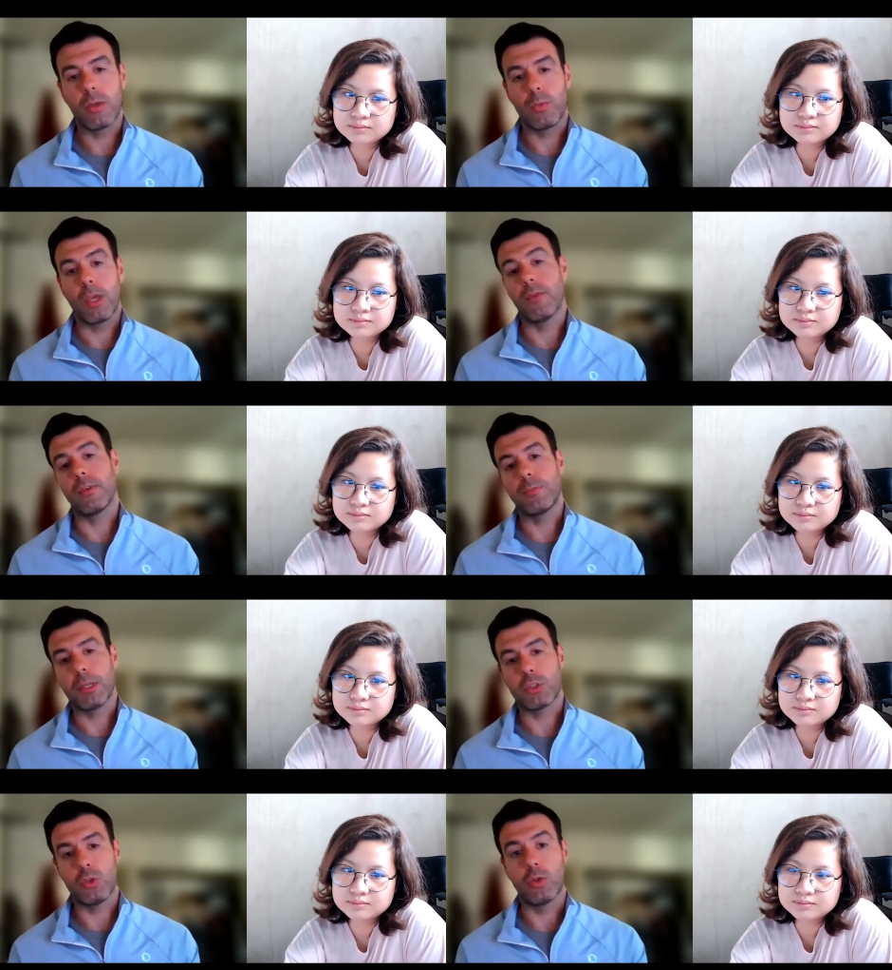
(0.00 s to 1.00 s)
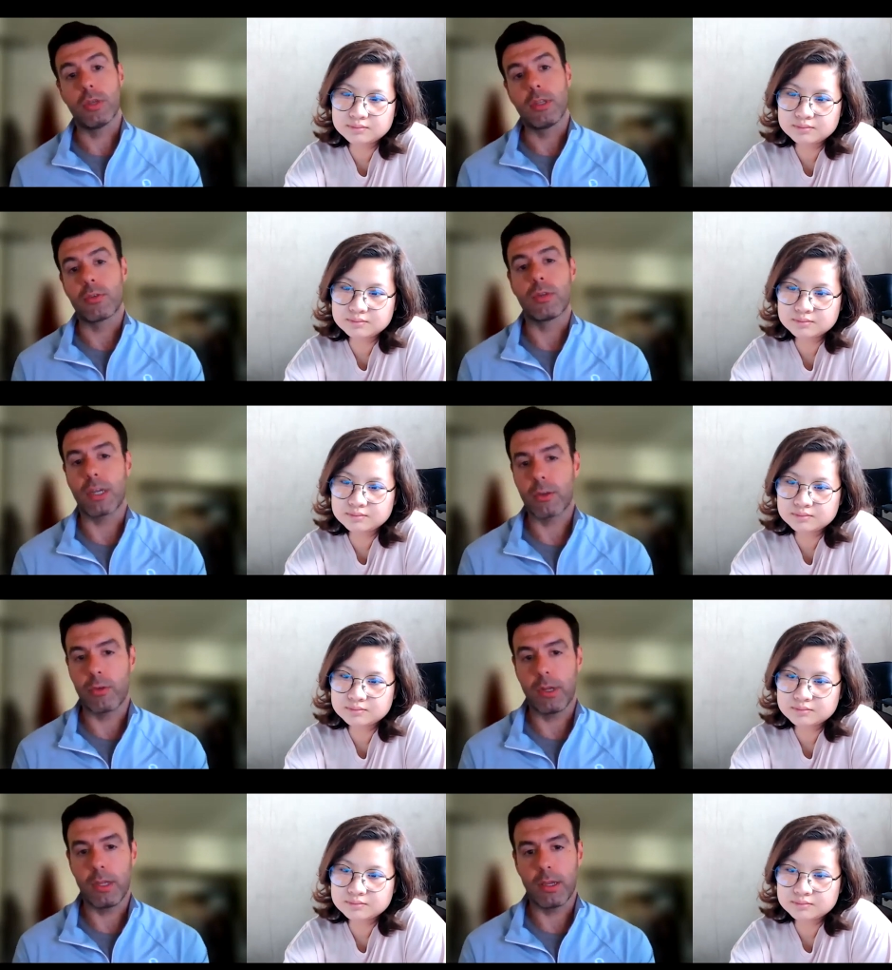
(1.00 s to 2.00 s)
Speaker 1: and we have a special
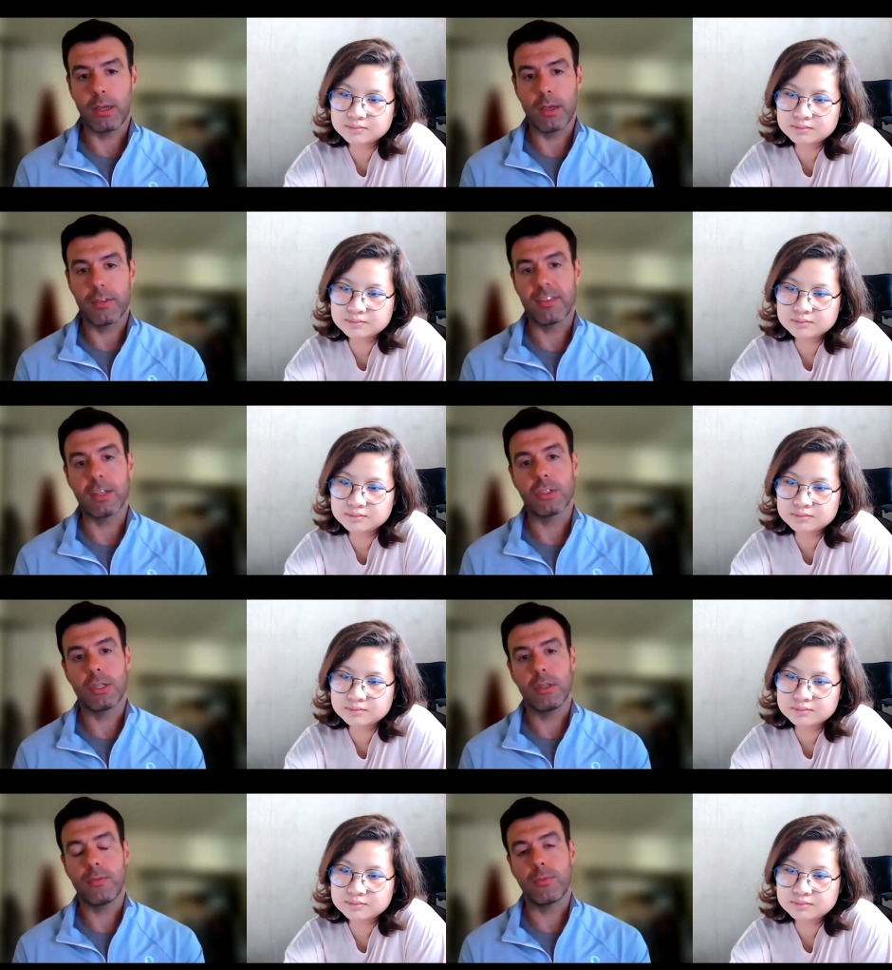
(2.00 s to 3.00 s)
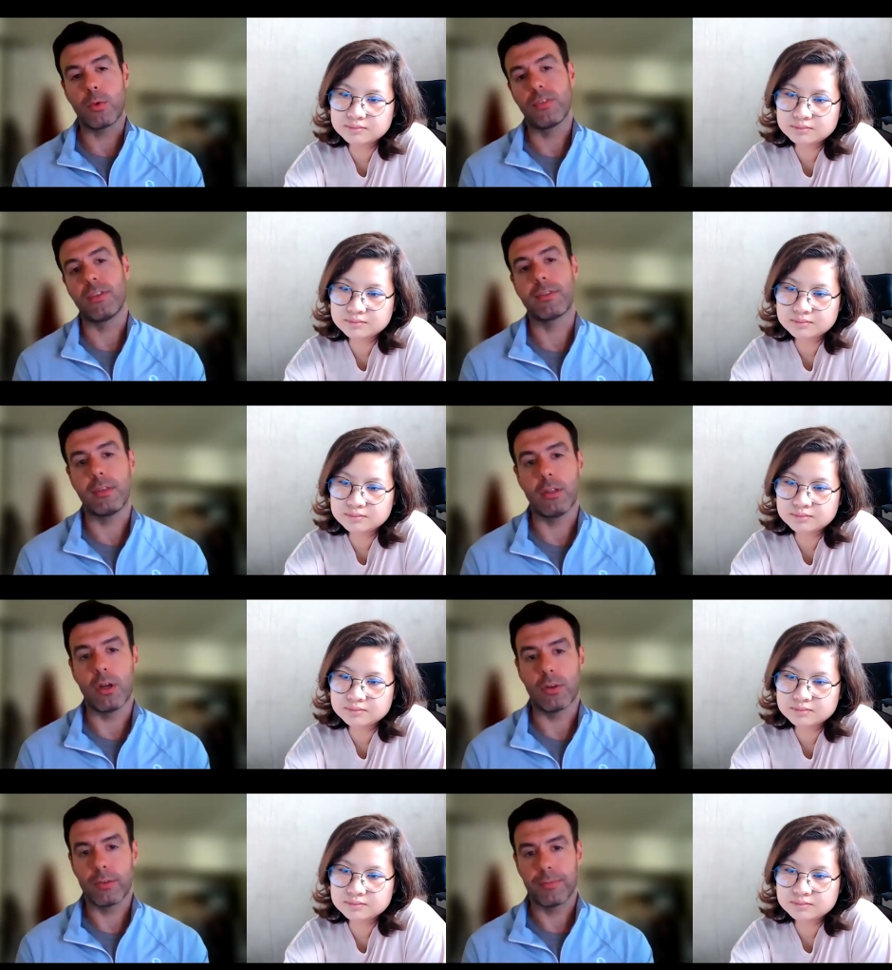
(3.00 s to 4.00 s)
introductory uh, session for sixty
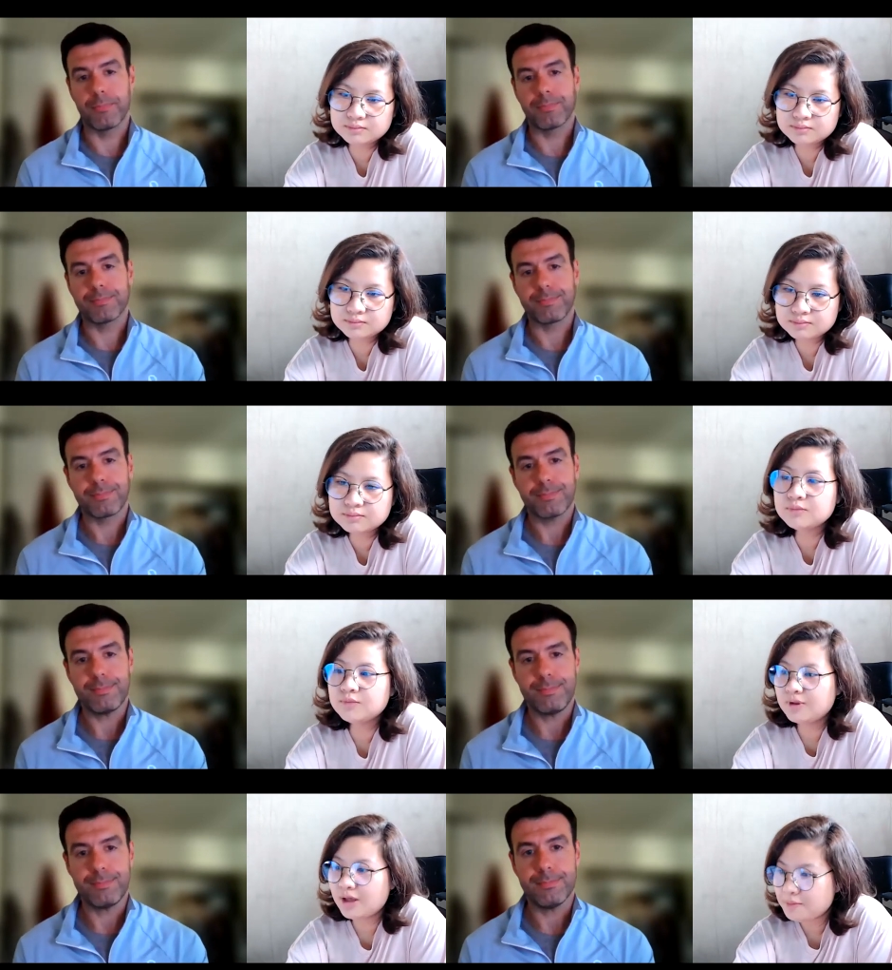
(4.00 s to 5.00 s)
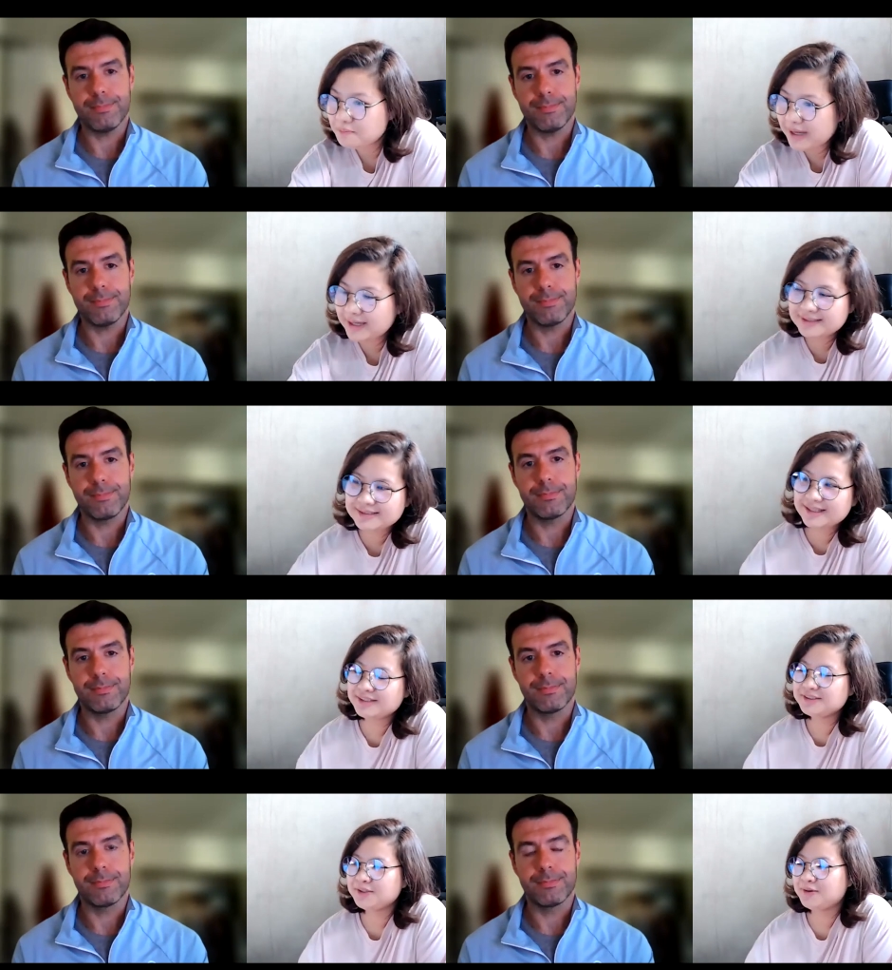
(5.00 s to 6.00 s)
dollars.
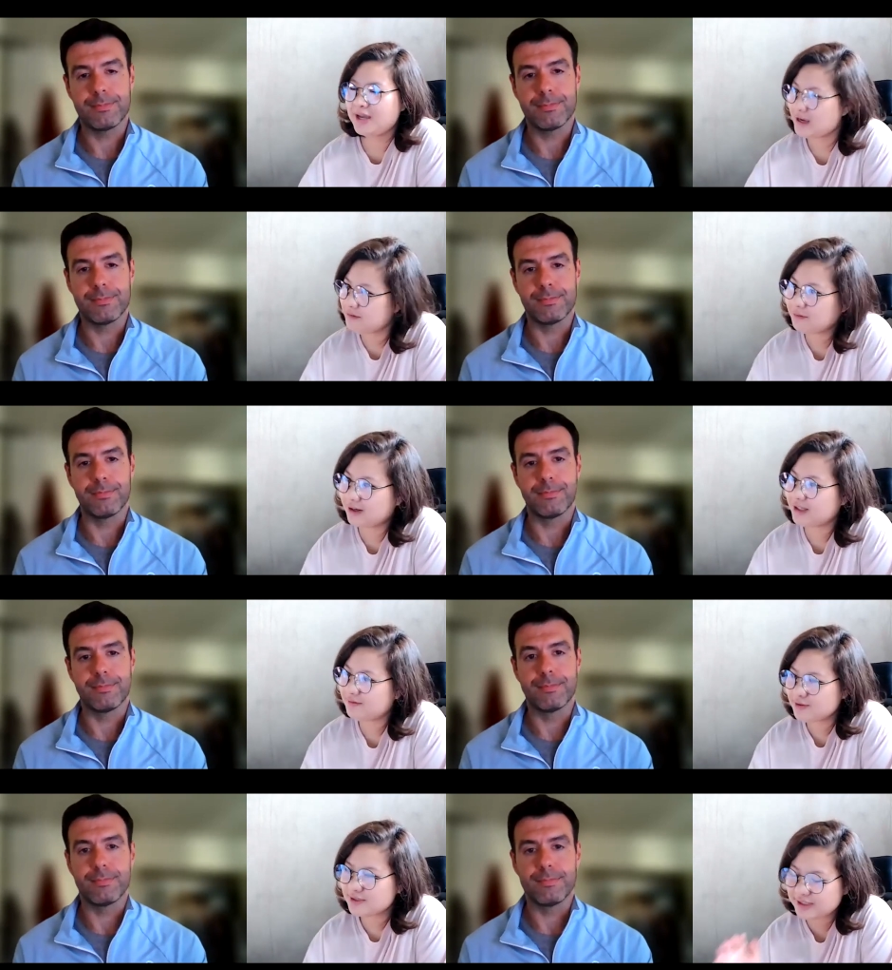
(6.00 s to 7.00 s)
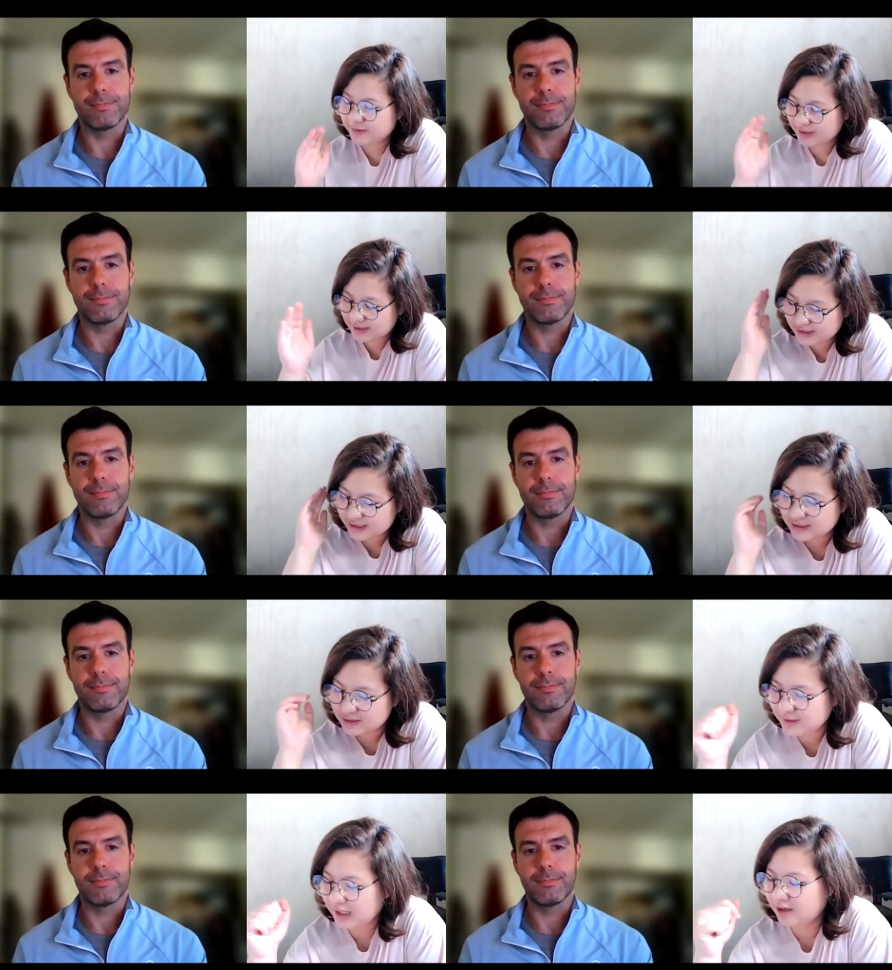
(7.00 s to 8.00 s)
Speaker 2: Amazing. So everyone, if you're still listening
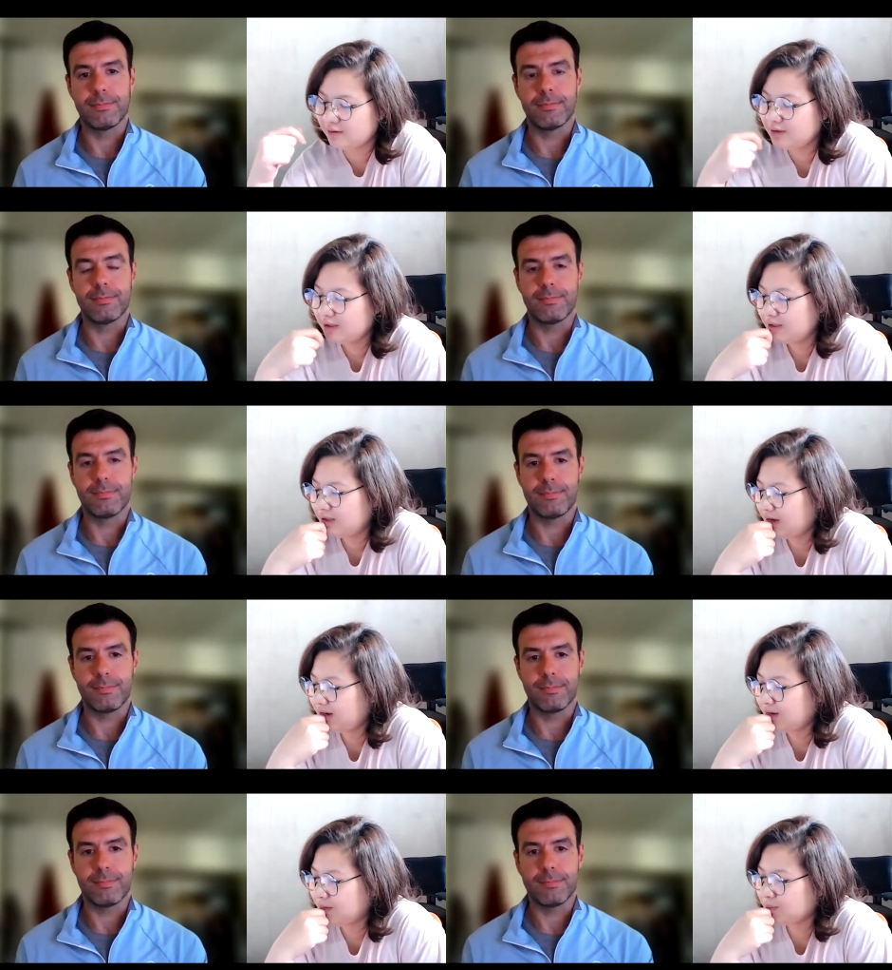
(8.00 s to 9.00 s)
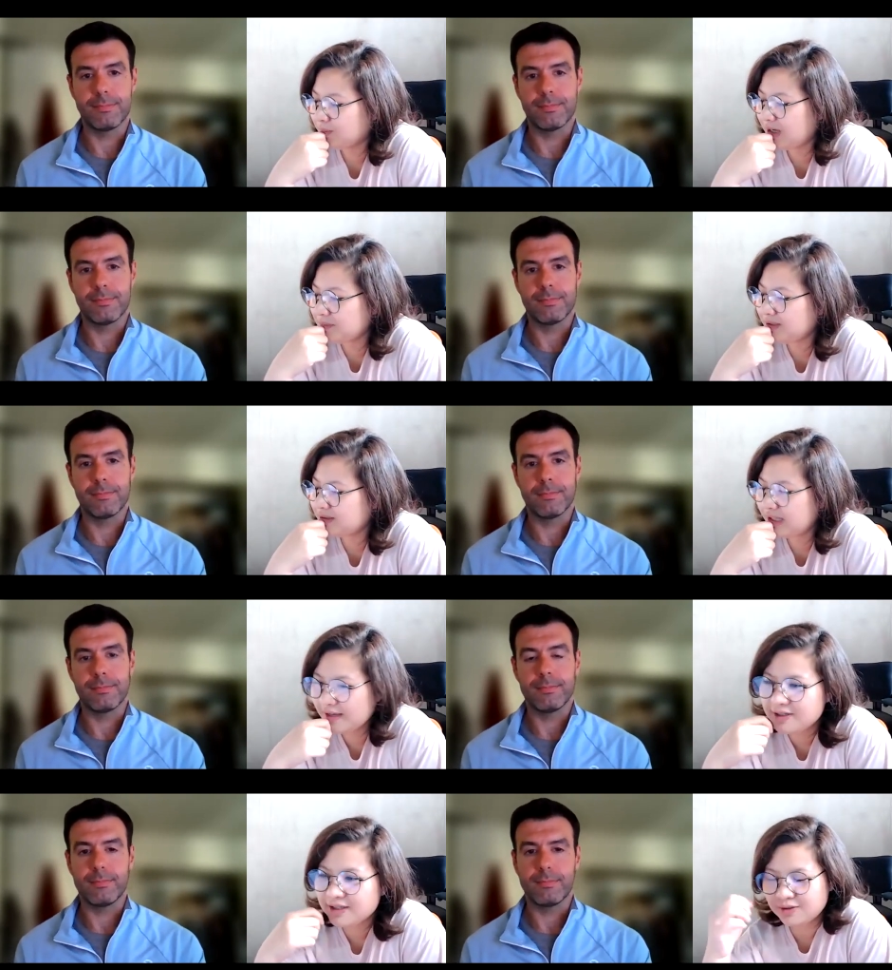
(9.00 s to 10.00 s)
to now, um, I mean,
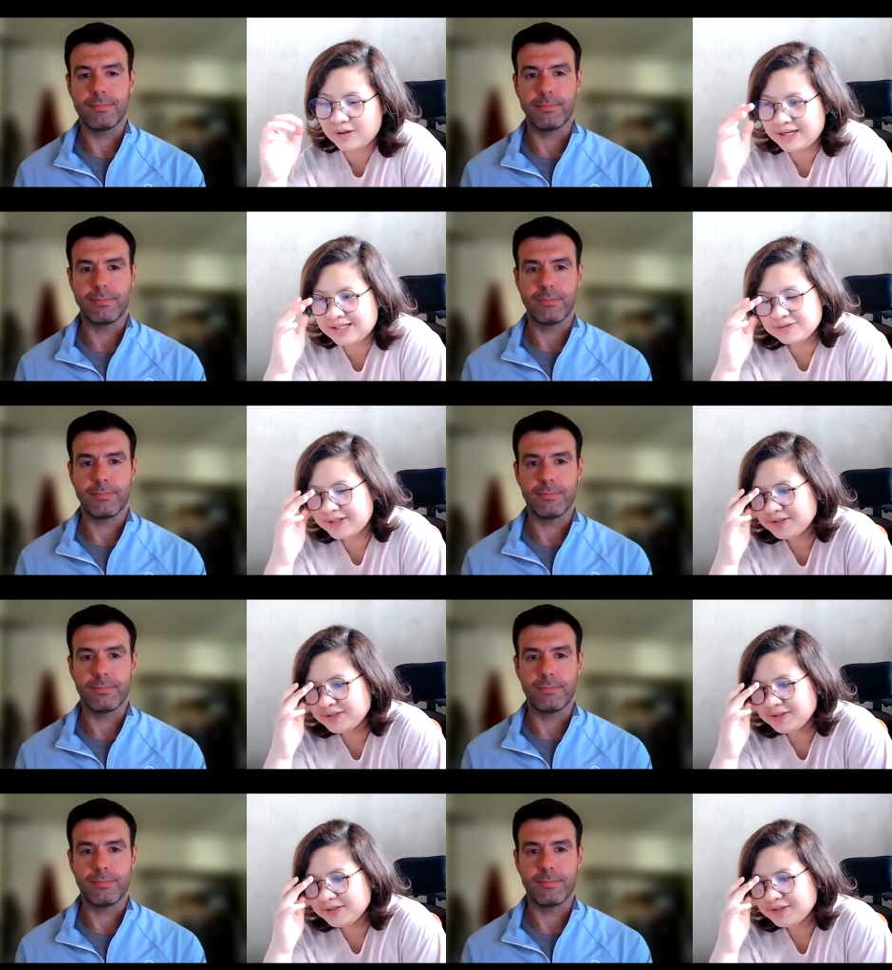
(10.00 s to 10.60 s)
give it a try. It's very